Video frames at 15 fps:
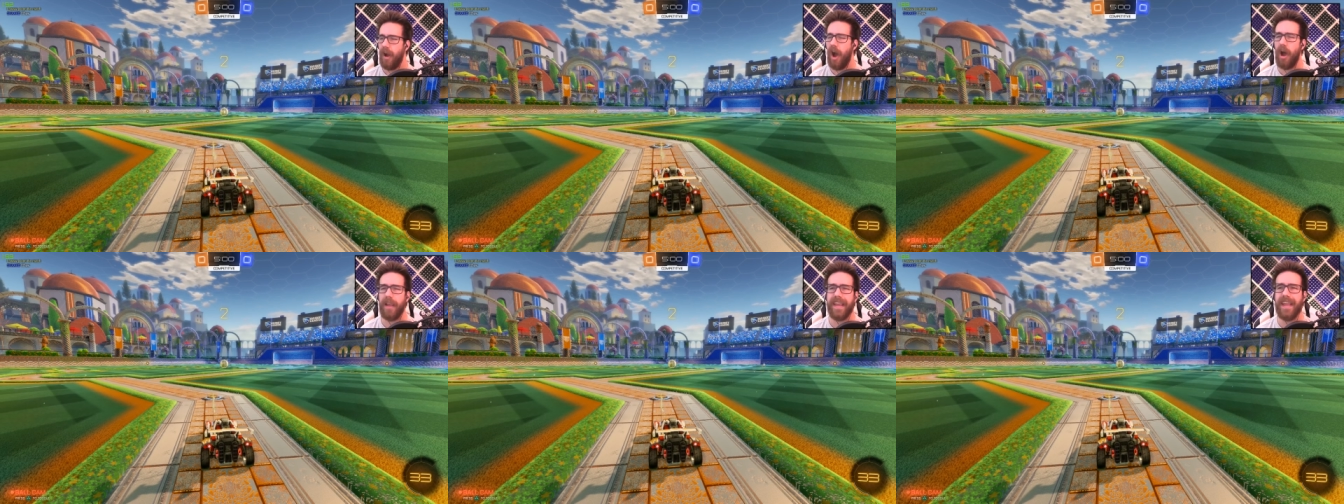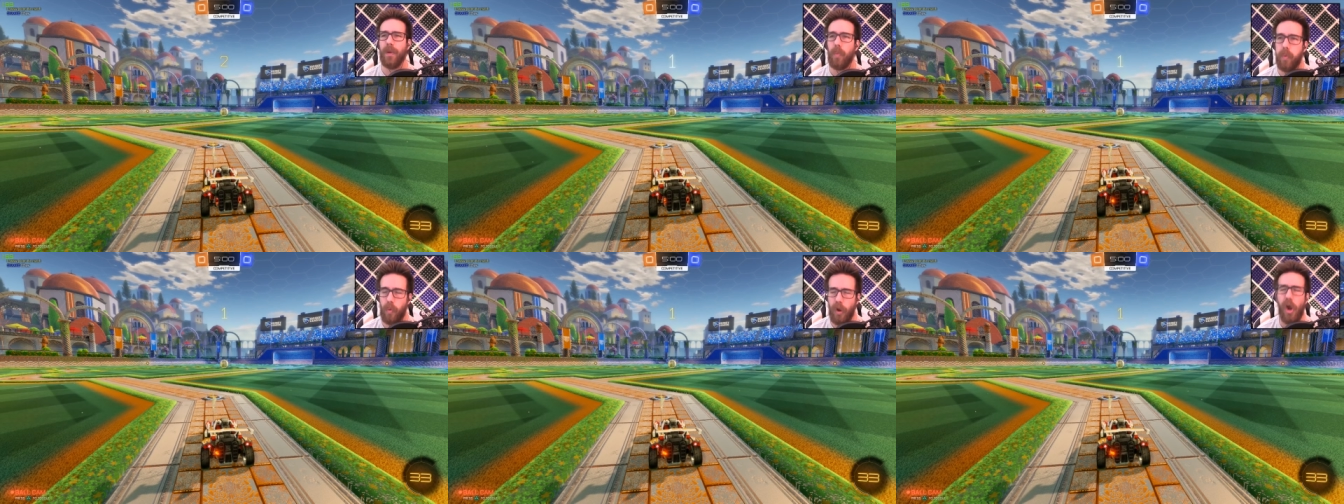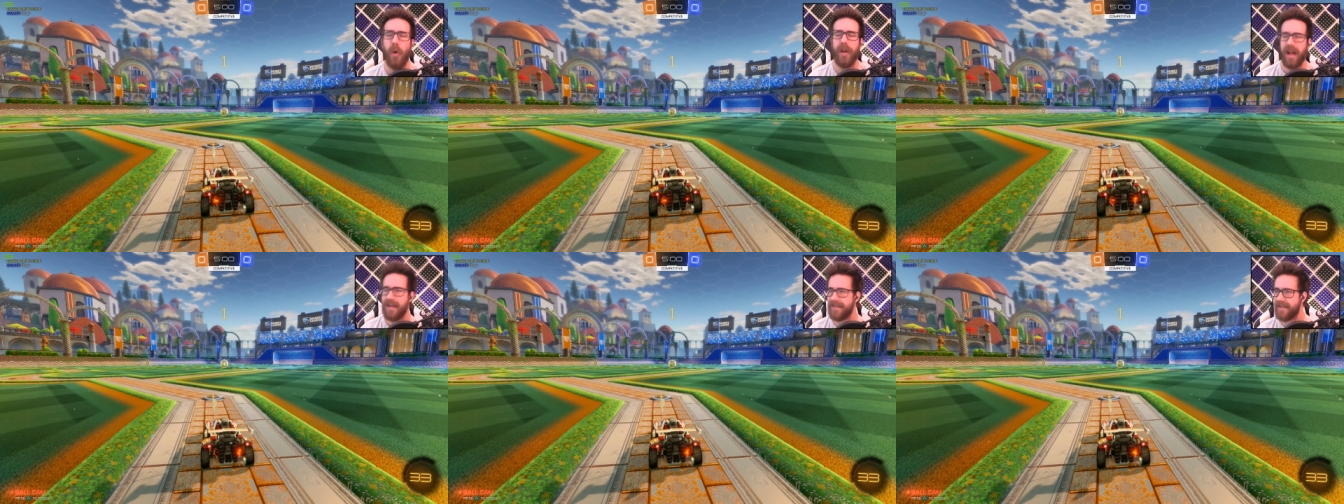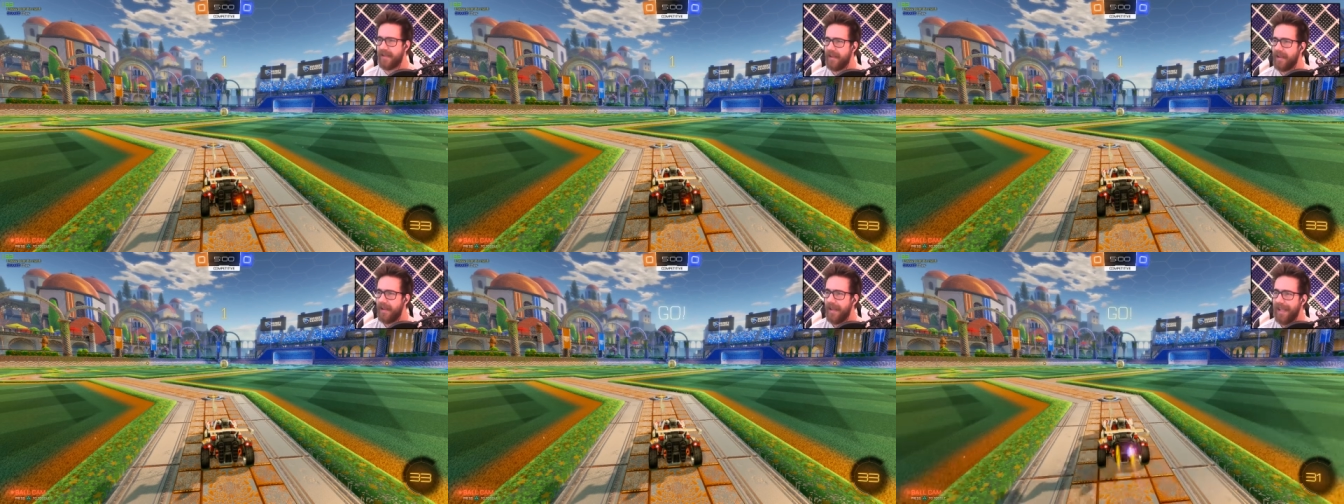Oh, he wooed us.
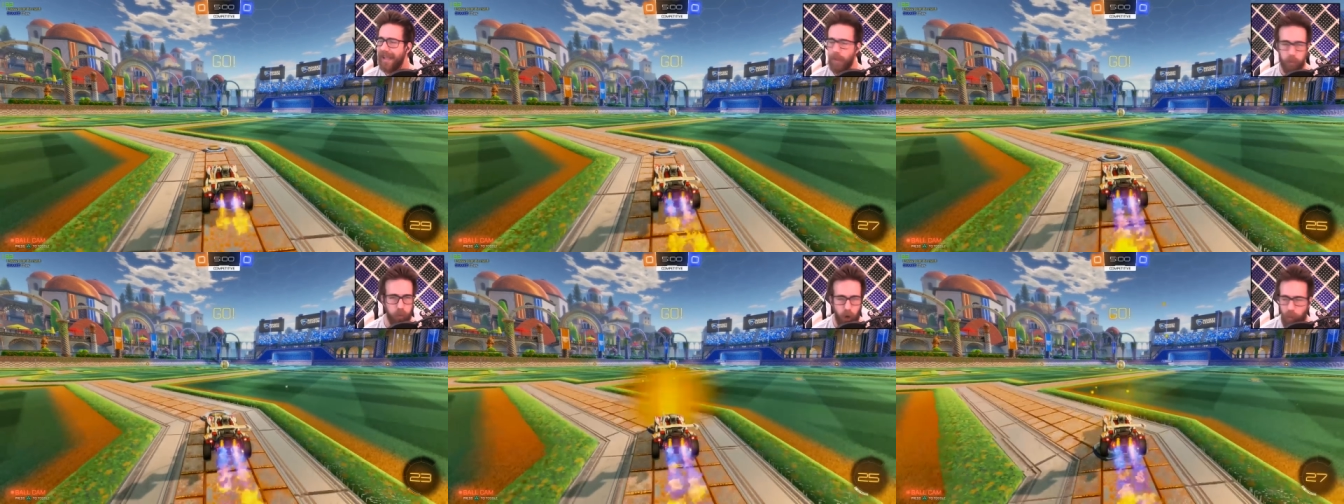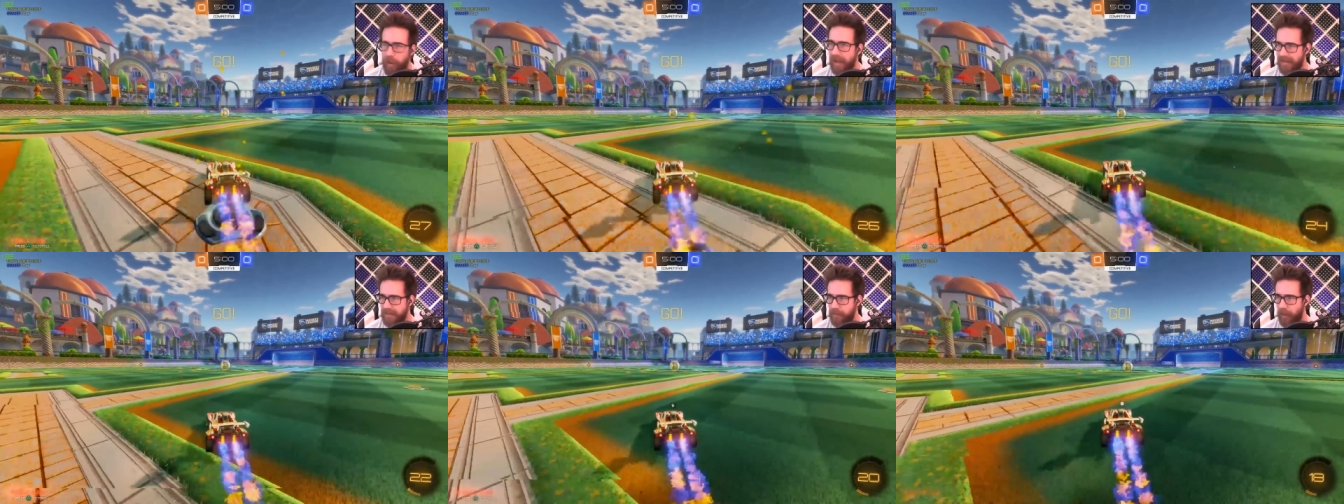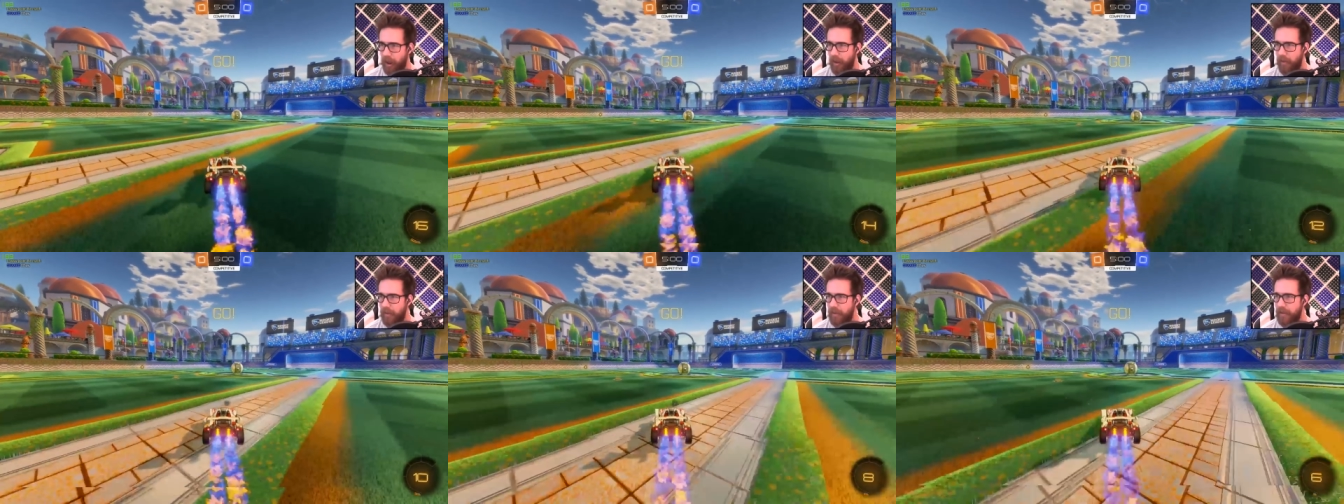He wooed us, bro.